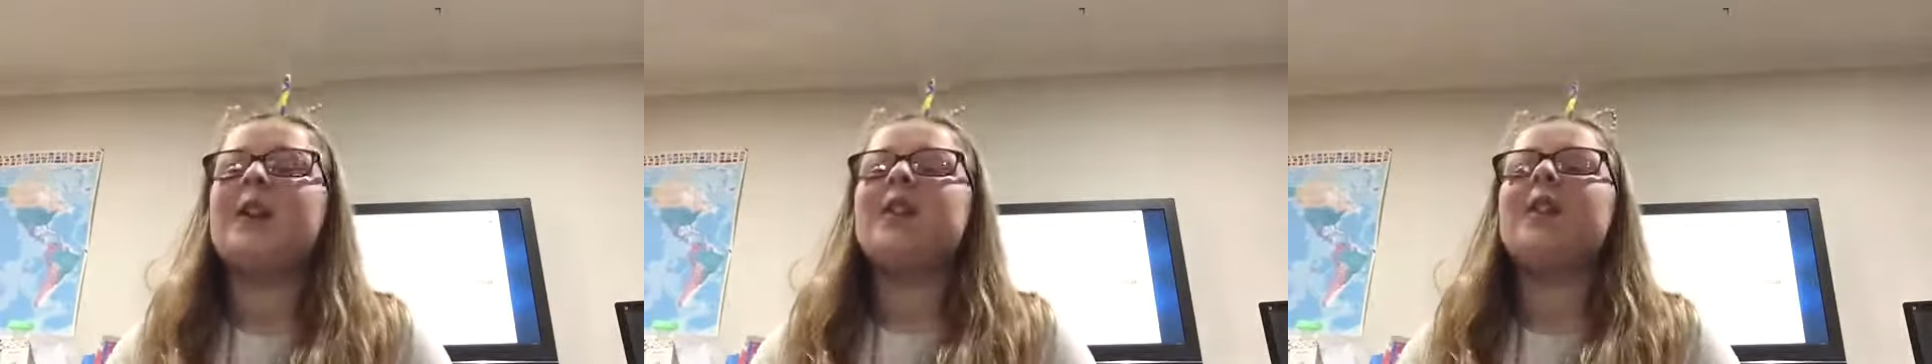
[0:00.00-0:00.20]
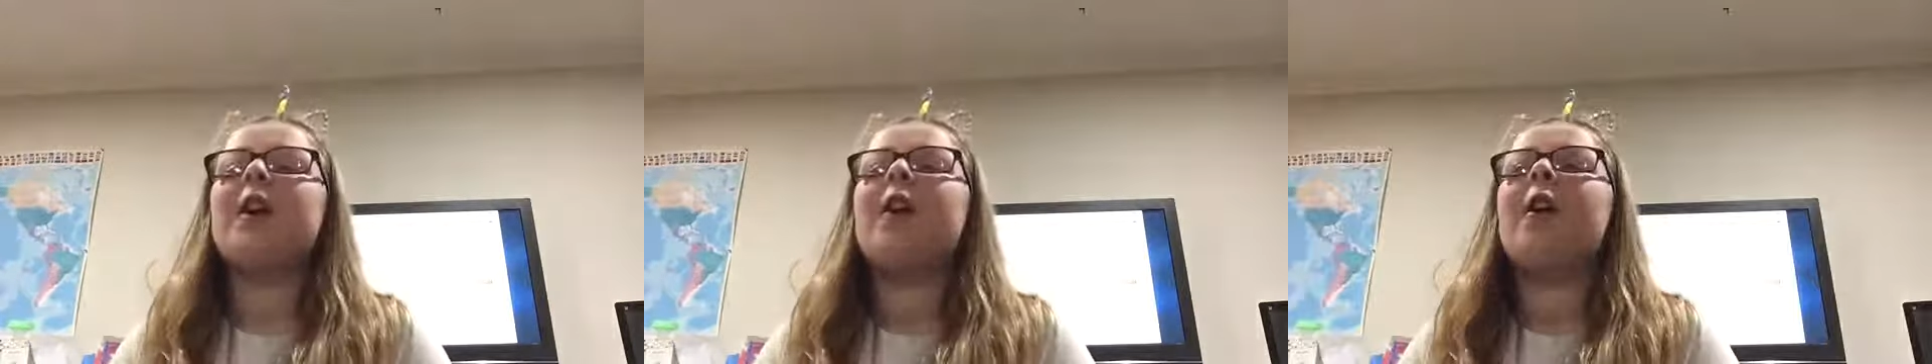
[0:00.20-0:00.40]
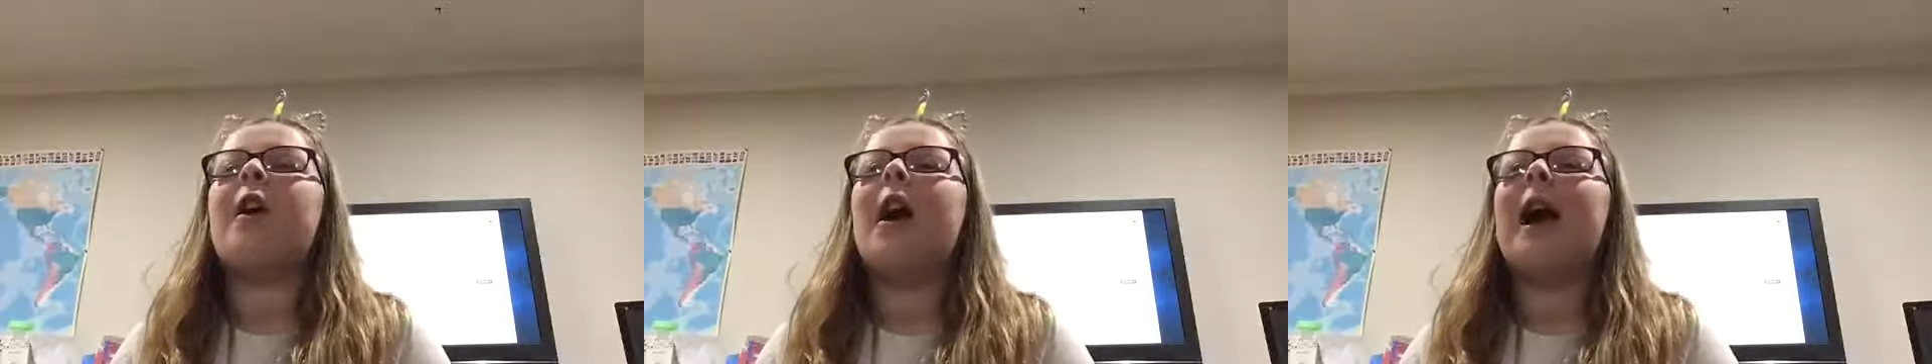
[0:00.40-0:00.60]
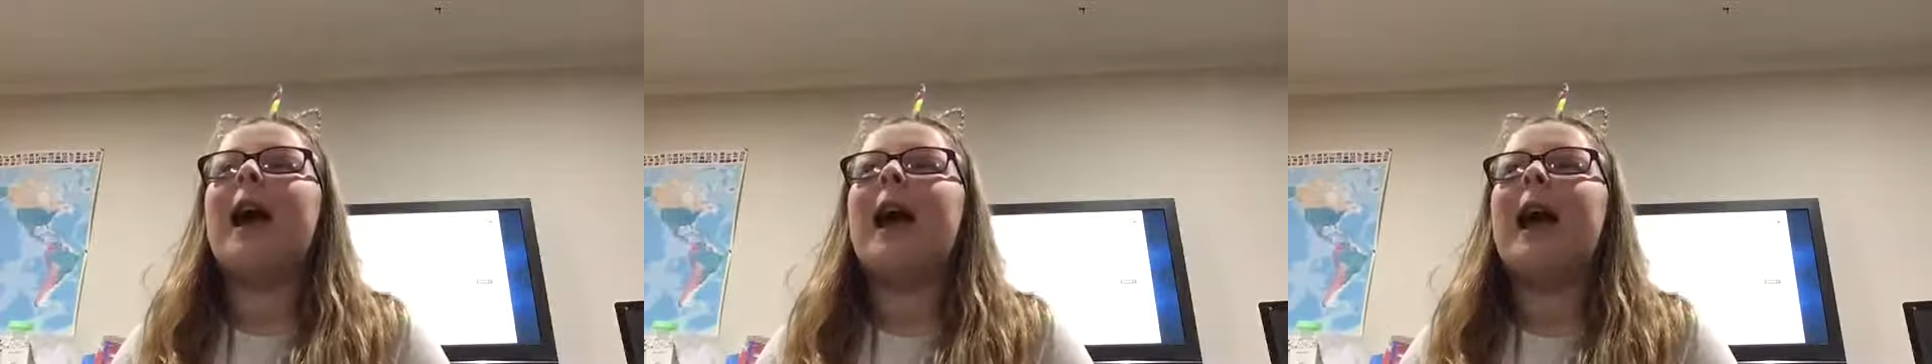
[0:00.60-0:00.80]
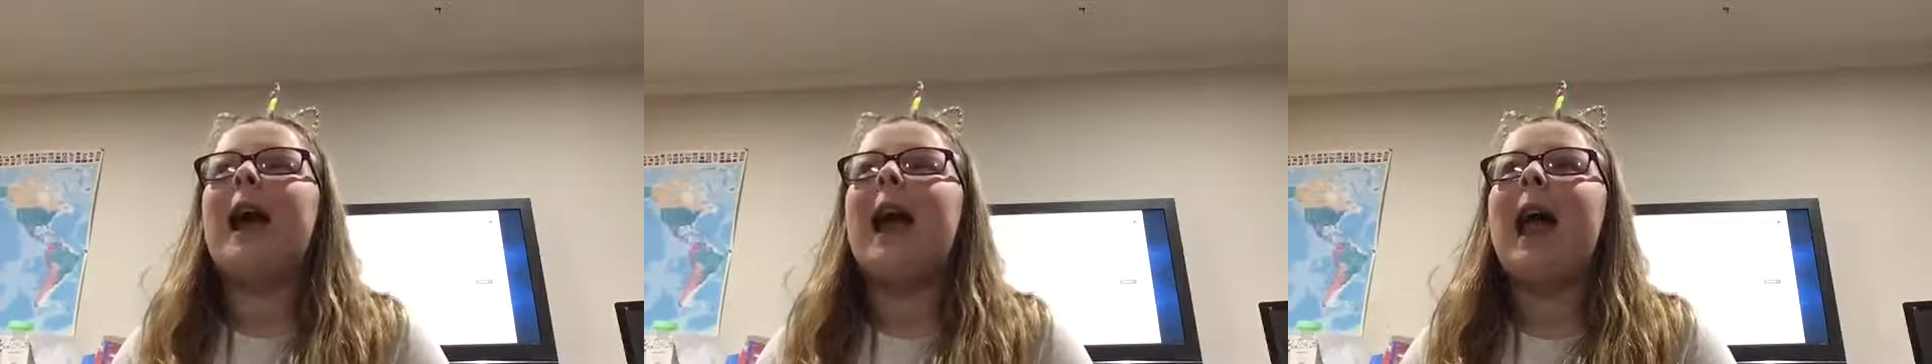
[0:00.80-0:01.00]
So I
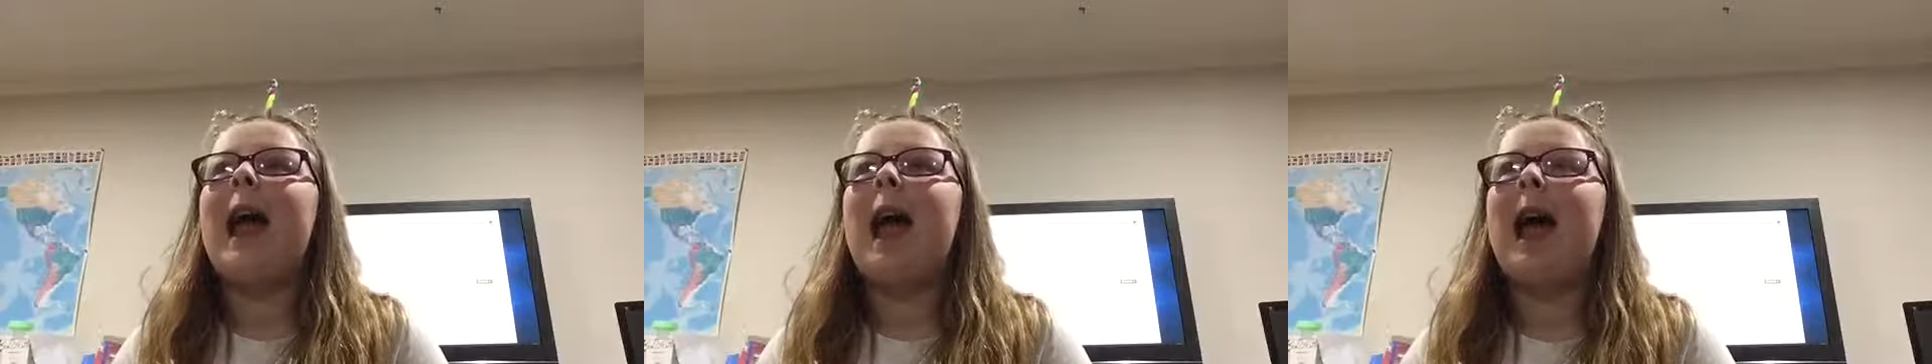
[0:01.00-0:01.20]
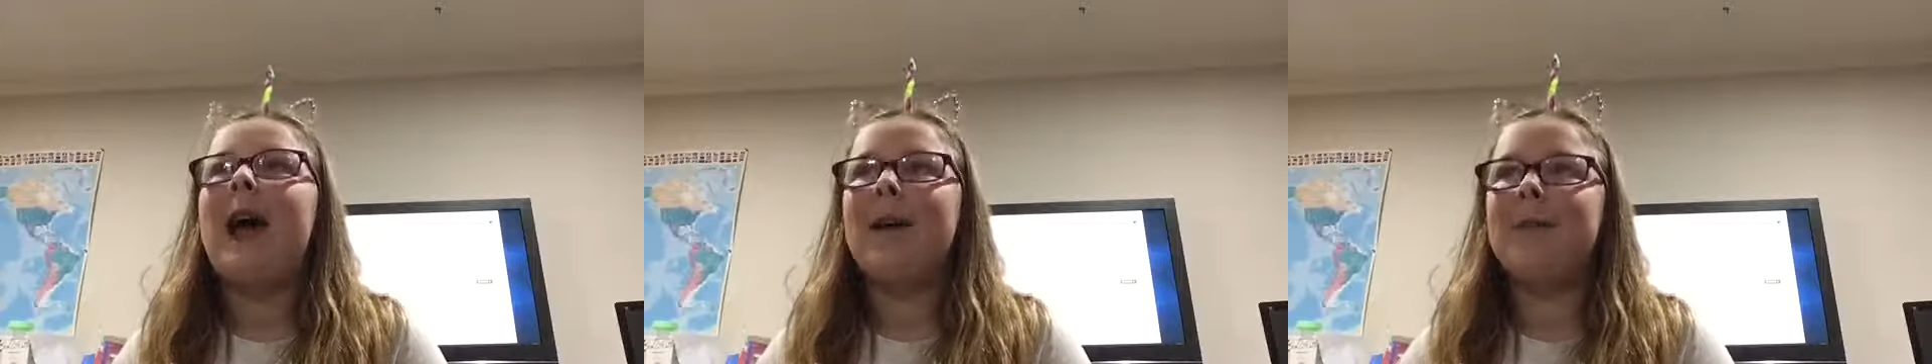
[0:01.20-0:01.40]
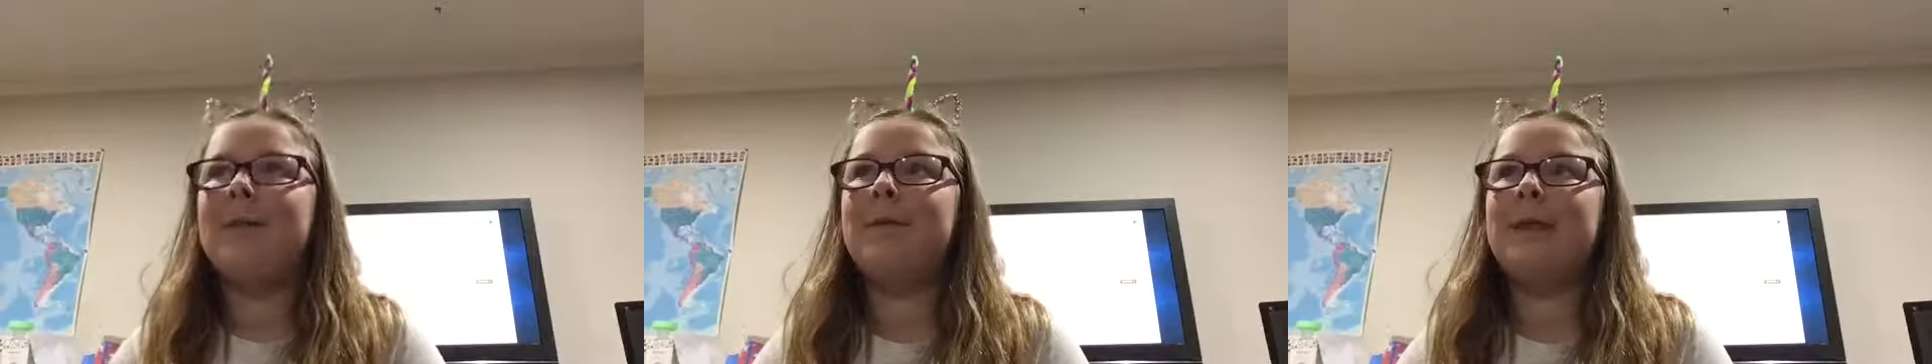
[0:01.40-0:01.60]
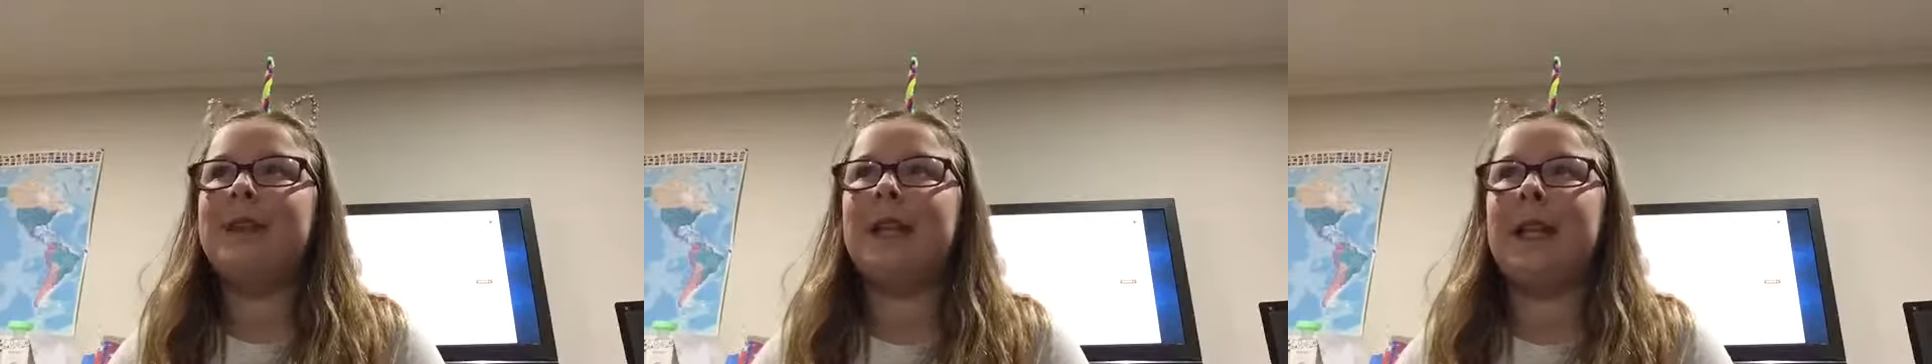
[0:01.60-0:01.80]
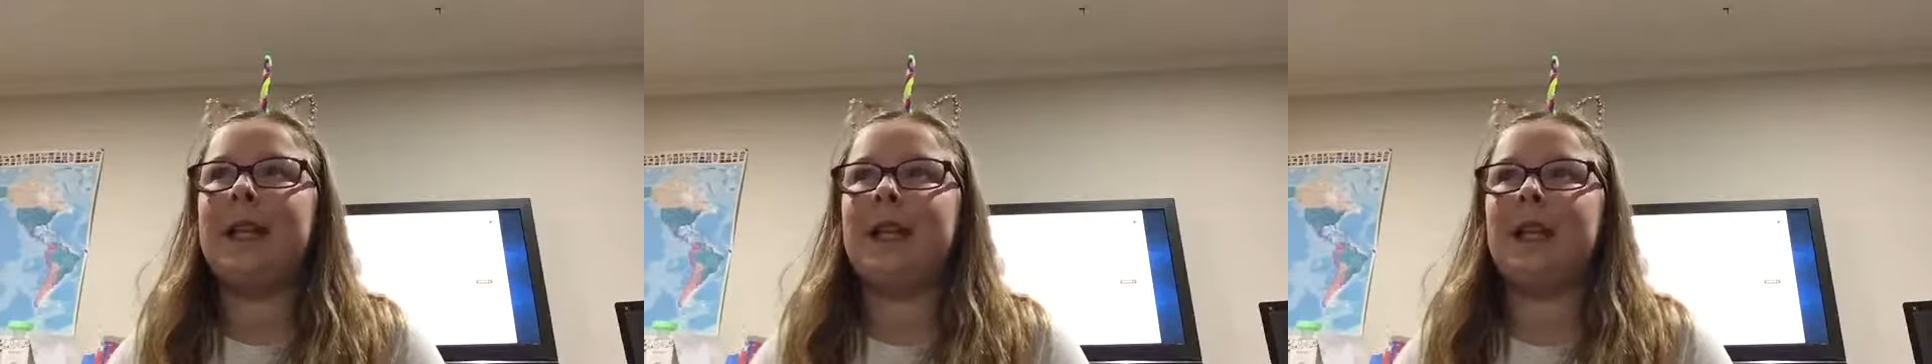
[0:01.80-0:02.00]
have
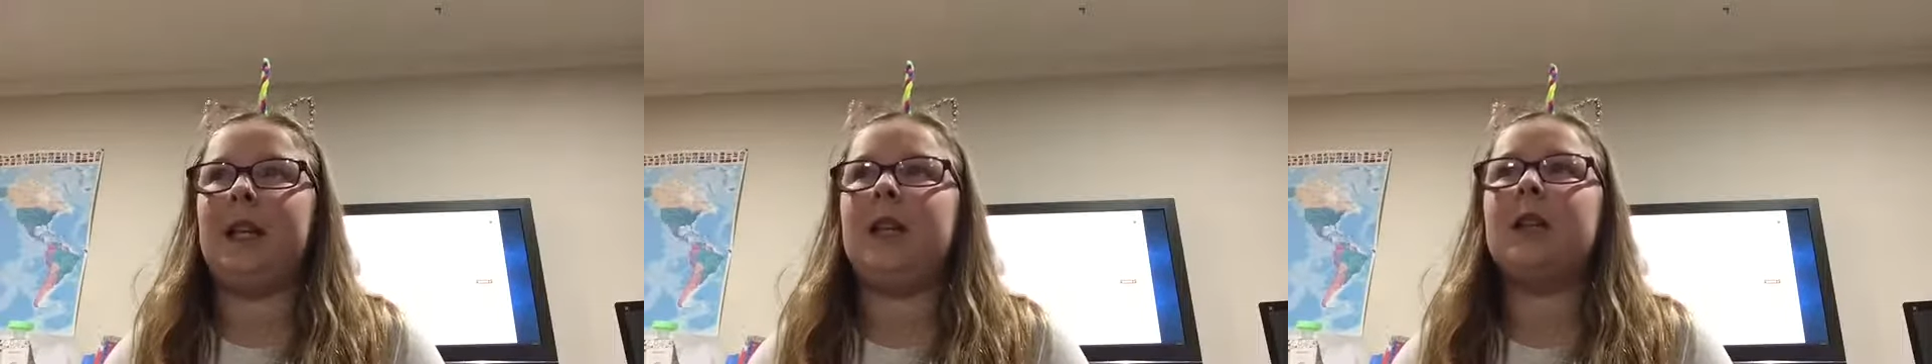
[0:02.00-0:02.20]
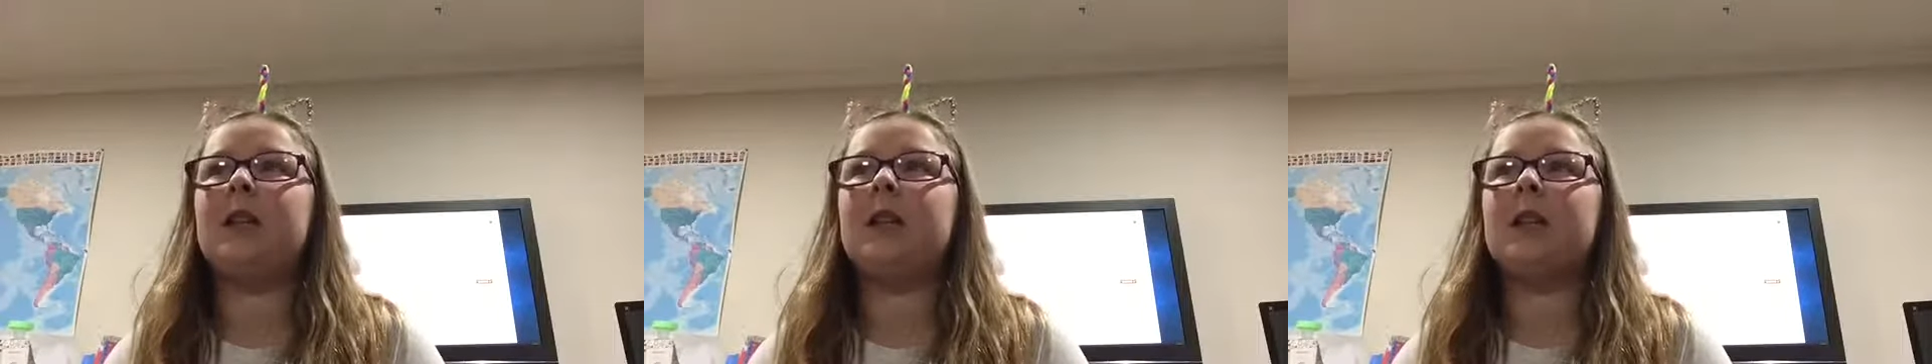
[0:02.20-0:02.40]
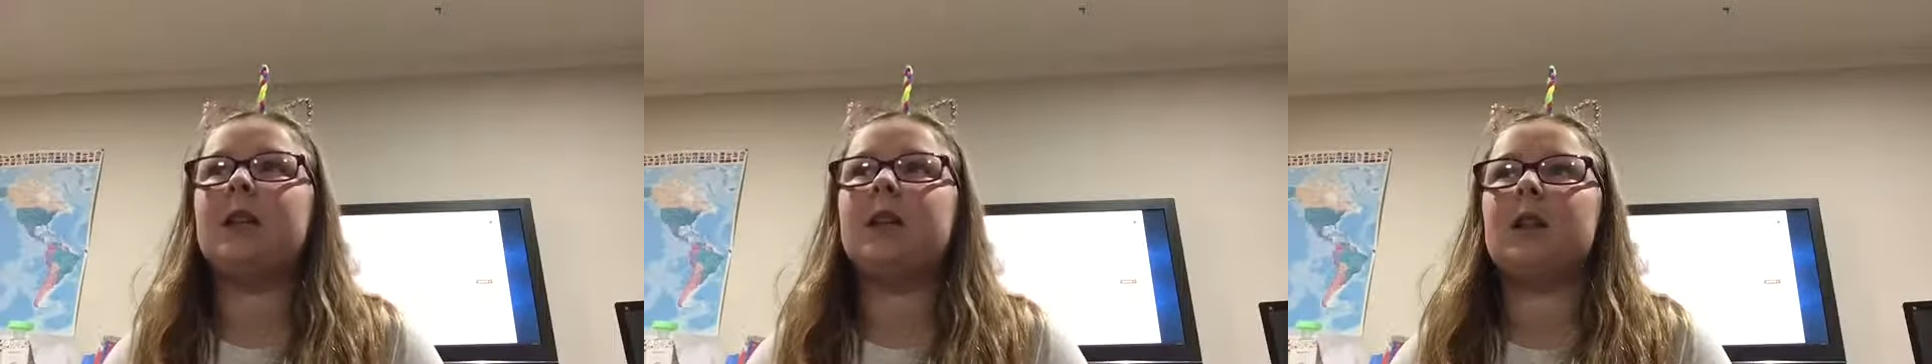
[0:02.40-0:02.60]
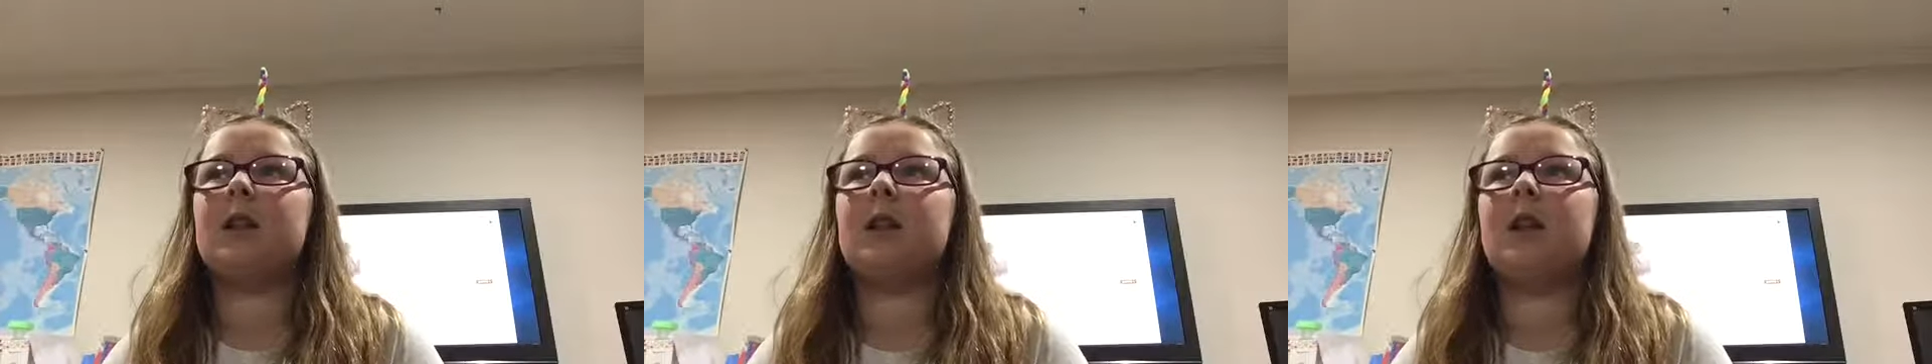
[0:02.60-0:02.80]
seen it,